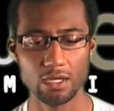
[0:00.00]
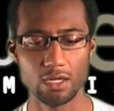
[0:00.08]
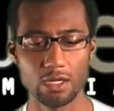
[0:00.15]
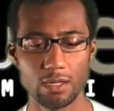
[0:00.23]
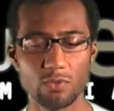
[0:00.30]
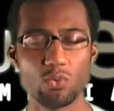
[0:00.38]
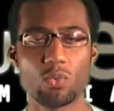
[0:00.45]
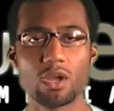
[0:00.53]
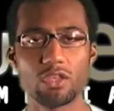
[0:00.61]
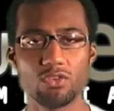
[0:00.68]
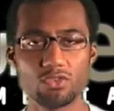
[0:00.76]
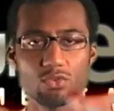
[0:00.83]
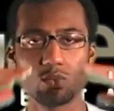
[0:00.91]
You
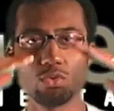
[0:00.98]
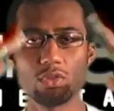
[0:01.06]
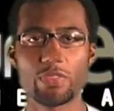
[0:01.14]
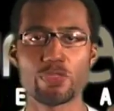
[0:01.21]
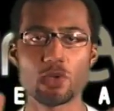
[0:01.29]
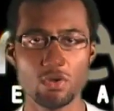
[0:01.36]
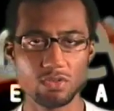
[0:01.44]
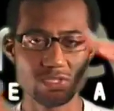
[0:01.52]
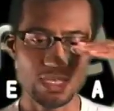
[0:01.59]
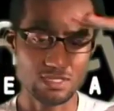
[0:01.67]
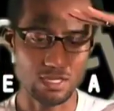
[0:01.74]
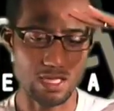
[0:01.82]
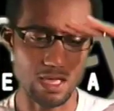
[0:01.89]
want to use the rule of thirds.
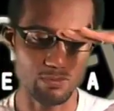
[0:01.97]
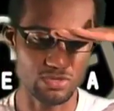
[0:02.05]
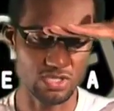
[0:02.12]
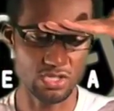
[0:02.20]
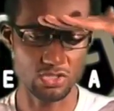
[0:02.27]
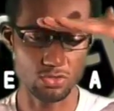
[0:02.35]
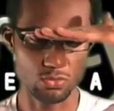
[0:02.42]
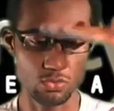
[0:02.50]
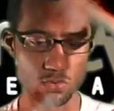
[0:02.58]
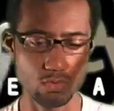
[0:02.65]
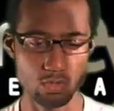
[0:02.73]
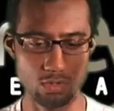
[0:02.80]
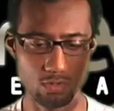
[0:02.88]
That's a composition
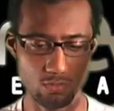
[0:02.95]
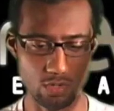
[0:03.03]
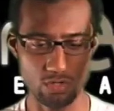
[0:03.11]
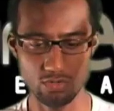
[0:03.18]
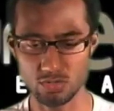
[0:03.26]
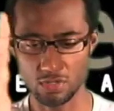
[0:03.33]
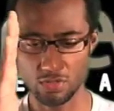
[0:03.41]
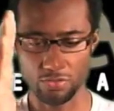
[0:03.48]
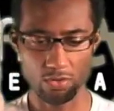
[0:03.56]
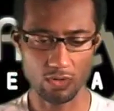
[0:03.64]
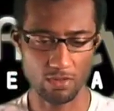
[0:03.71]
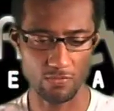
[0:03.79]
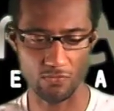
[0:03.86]
rule. We're using a
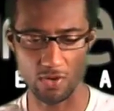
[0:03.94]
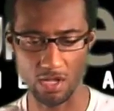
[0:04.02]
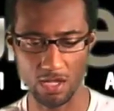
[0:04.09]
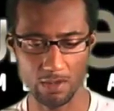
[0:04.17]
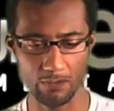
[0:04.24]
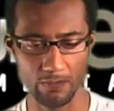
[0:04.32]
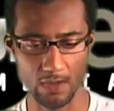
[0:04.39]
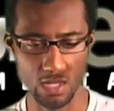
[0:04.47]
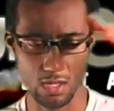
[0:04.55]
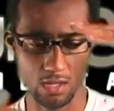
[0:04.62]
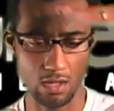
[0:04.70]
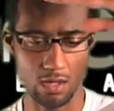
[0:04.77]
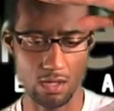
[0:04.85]
third of the frame,
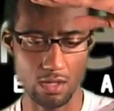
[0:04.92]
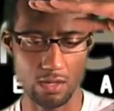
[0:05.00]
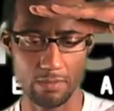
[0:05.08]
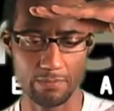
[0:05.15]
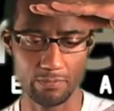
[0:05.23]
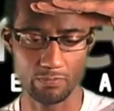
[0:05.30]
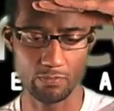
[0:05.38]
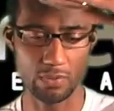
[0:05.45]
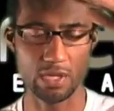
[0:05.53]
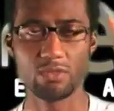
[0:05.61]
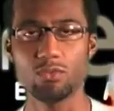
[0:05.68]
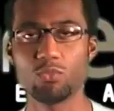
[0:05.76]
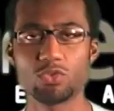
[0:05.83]

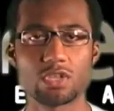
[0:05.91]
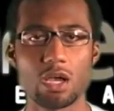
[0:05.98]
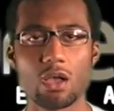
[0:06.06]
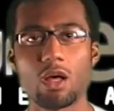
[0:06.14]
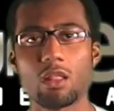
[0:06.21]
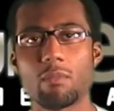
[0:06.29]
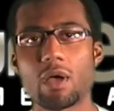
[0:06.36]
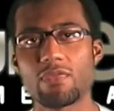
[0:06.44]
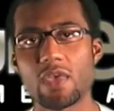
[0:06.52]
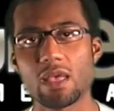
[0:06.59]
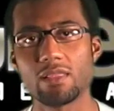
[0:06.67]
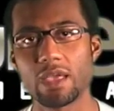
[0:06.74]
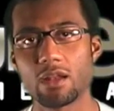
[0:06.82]
but we'll talk all about
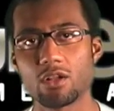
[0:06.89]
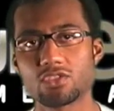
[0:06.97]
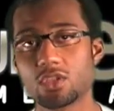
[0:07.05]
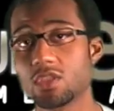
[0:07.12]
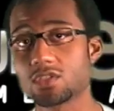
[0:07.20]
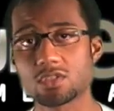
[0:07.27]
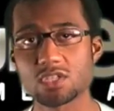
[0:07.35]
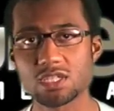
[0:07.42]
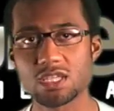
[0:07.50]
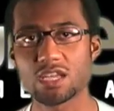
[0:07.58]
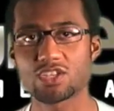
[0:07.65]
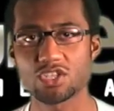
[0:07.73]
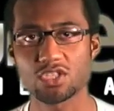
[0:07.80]
that later. So this will just
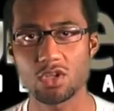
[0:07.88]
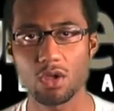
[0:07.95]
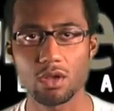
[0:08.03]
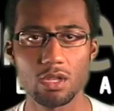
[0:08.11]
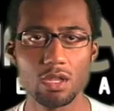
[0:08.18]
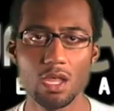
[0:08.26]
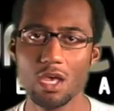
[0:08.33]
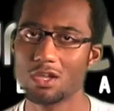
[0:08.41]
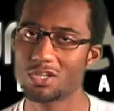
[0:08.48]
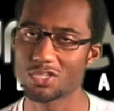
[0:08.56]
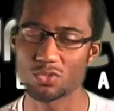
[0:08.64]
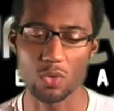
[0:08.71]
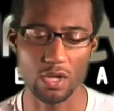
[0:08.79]
get you started.
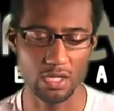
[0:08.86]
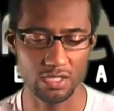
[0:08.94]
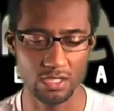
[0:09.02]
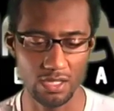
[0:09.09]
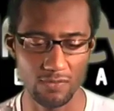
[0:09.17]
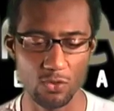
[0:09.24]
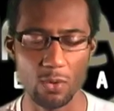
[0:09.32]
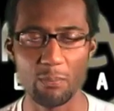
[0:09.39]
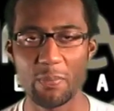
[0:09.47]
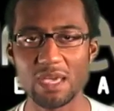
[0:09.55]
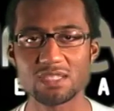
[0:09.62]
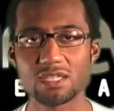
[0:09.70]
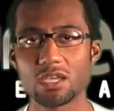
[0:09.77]
Just wanted to give you a
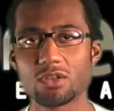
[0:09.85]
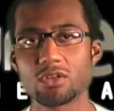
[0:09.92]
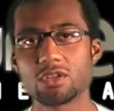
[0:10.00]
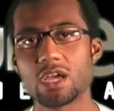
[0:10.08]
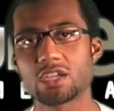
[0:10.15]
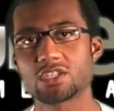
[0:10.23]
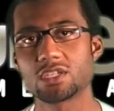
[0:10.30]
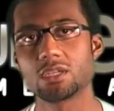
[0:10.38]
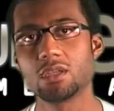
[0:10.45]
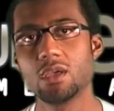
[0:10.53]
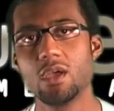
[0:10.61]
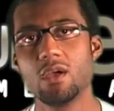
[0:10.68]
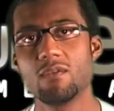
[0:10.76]
basic
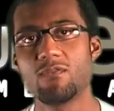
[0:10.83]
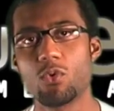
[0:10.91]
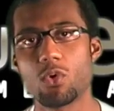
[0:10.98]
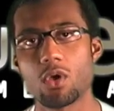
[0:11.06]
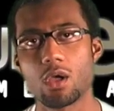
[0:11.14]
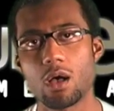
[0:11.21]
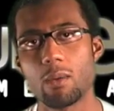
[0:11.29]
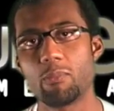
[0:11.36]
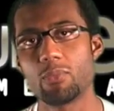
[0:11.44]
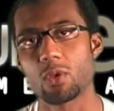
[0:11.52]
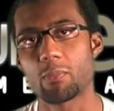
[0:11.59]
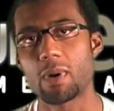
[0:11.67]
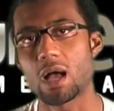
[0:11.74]
introduction for
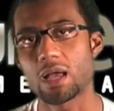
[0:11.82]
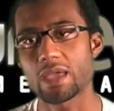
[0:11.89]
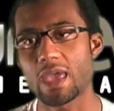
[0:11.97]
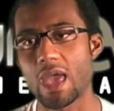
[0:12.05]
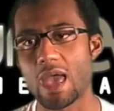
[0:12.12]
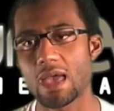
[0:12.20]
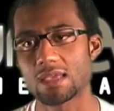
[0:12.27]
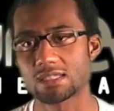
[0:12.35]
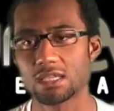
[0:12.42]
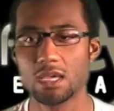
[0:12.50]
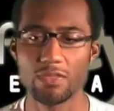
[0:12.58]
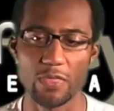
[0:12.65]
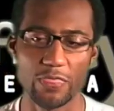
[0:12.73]
your
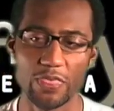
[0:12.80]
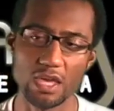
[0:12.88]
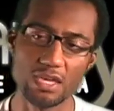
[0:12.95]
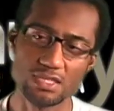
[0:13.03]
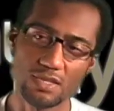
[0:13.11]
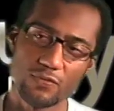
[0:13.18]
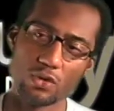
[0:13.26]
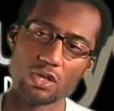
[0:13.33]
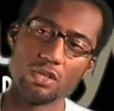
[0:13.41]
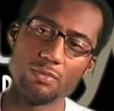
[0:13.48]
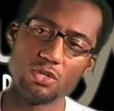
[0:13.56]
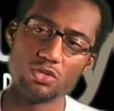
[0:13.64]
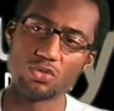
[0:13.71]
podcast. The thing is, if you're
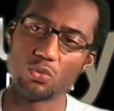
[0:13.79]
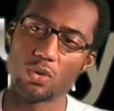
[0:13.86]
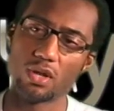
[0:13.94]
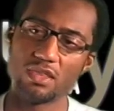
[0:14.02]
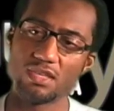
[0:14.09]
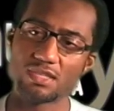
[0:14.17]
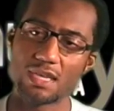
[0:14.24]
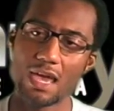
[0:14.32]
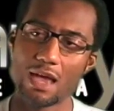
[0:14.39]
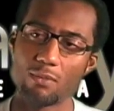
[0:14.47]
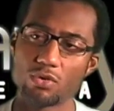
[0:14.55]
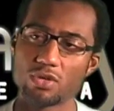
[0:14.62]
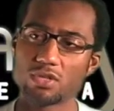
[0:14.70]
going to be using one of these
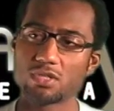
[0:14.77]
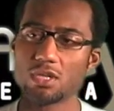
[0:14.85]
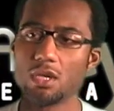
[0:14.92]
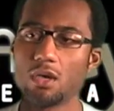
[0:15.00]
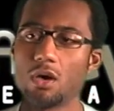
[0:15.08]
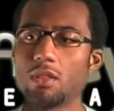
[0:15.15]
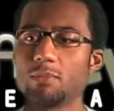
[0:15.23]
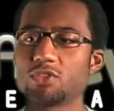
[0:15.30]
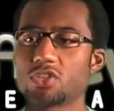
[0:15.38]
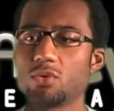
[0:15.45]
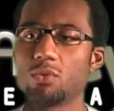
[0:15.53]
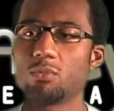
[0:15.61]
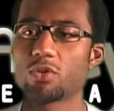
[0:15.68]
cameras, let me
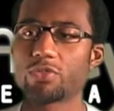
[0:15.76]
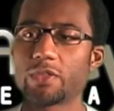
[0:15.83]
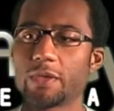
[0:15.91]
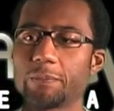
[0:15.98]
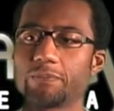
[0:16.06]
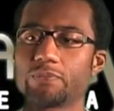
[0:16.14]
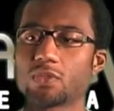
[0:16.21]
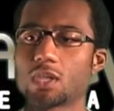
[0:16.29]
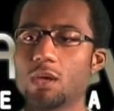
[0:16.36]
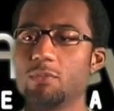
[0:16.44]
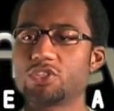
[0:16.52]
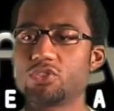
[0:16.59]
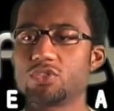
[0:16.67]
show you one more thing.
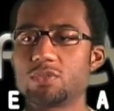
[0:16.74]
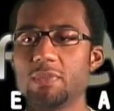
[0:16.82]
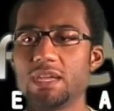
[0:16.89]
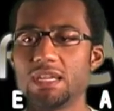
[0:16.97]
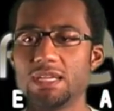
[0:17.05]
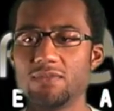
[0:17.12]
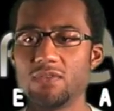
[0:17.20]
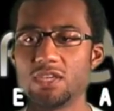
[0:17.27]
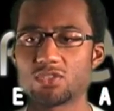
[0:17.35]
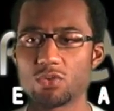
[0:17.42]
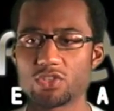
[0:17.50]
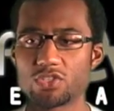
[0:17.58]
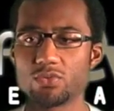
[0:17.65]
It shoots mini DV,
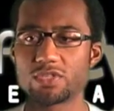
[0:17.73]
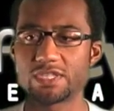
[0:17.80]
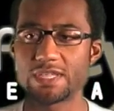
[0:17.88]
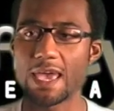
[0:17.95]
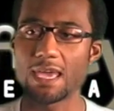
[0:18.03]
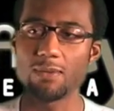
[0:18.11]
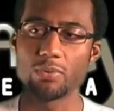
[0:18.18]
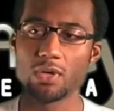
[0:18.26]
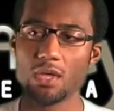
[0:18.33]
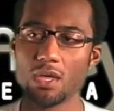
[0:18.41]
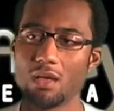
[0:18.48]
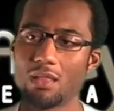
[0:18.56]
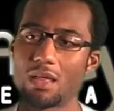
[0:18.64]
so it shoots tape.
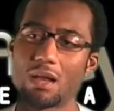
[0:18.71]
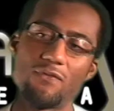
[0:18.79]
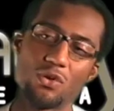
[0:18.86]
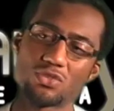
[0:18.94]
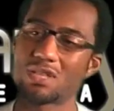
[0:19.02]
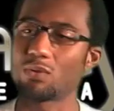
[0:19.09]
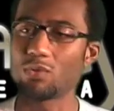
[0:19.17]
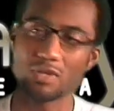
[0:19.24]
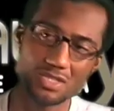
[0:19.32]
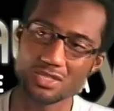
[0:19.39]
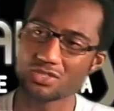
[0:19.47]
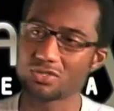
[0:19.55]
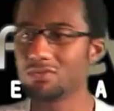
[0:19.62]
A lot of folks are like, well,
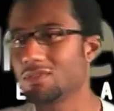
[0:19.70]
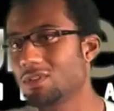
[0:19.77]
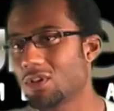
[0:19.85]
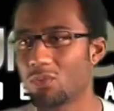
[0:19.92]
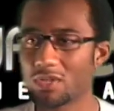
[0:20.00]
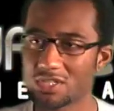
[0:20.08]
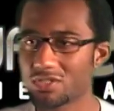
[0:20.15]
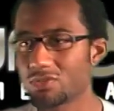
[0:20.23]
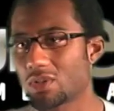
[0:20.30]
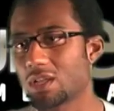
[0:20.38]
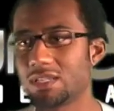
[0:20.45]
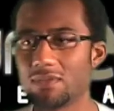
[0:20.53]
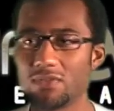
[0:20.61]
does it shoot, what does it shoot
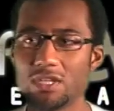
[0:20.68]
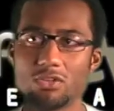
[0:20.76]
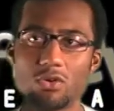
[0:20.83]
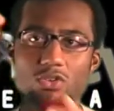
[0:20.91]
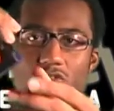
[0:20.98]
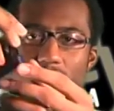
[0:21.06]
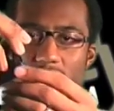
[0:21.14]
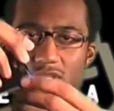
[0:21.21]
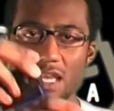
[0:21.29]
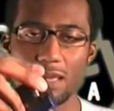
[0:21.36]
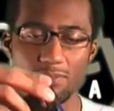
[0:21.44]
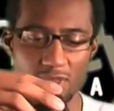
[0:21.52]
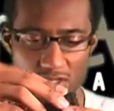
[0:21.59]
on DVD? No, it shoots
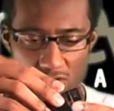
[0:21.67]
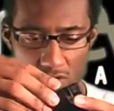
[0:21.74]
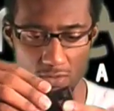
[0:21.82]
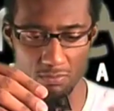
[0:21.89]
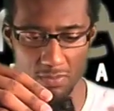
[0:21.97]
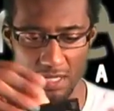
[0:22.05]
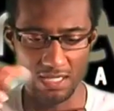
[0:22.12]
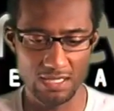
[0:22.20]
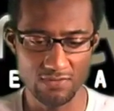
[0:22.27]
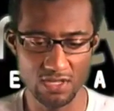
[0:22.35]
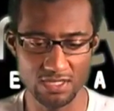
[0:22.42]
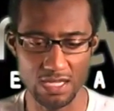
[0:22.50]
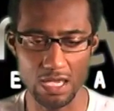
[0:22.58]
tape. These are mini
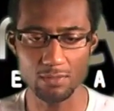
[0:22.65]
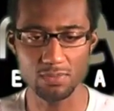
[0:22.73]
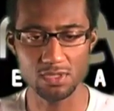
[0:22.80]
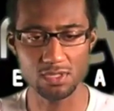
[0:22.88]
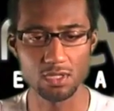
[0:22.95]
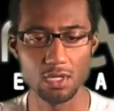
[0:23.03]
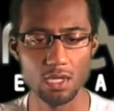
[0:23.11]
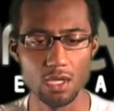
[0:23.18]
DV tapes,